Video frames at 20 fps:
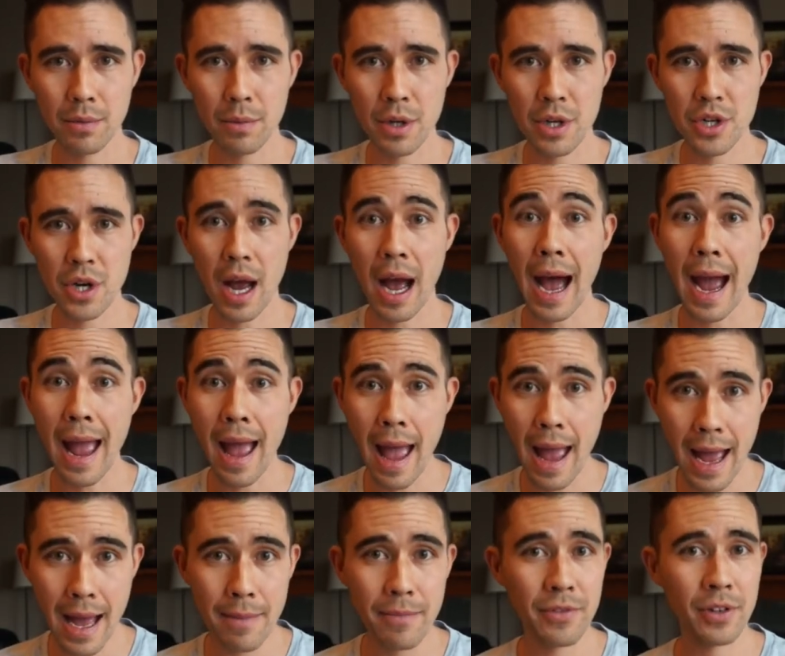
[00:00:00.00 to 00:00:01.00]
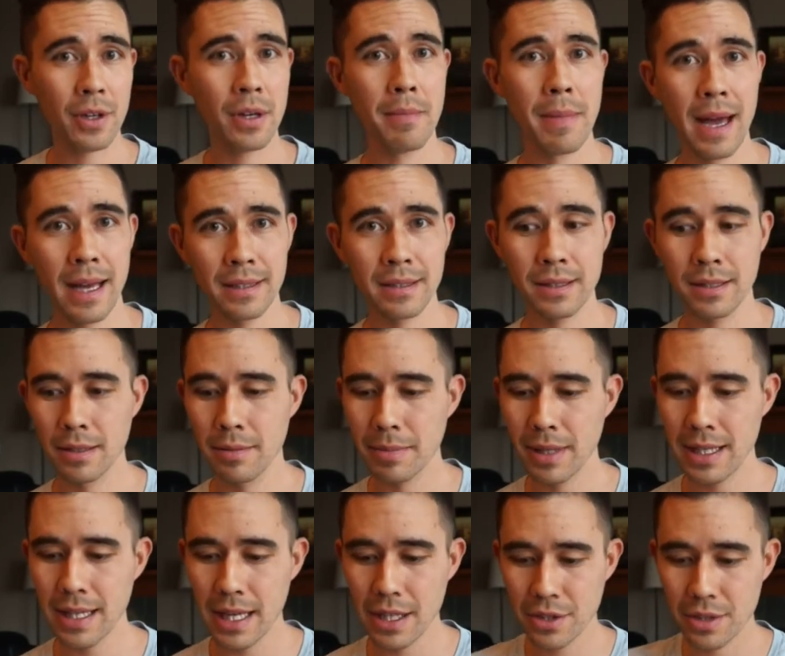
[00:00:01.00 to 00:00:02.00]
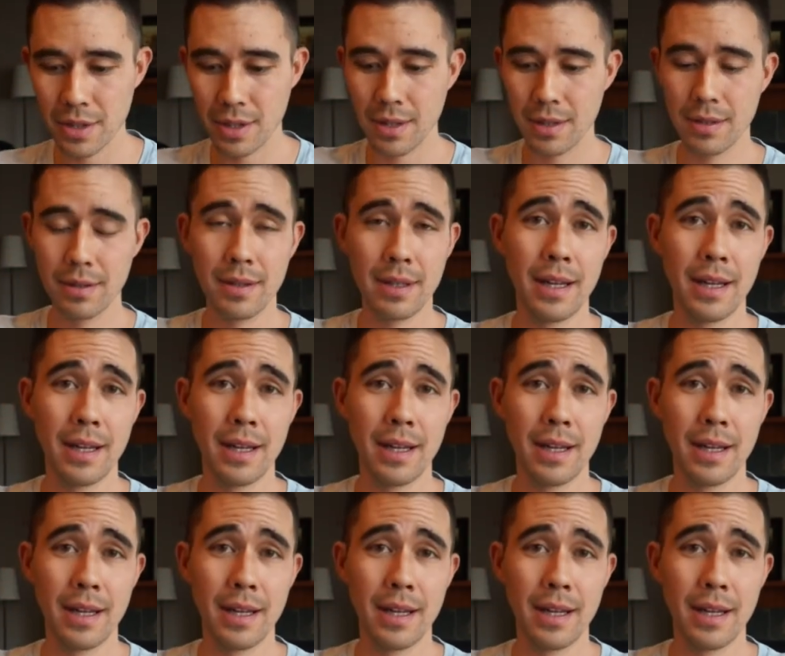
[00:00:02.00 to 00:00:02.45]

which I am very masculine by nature,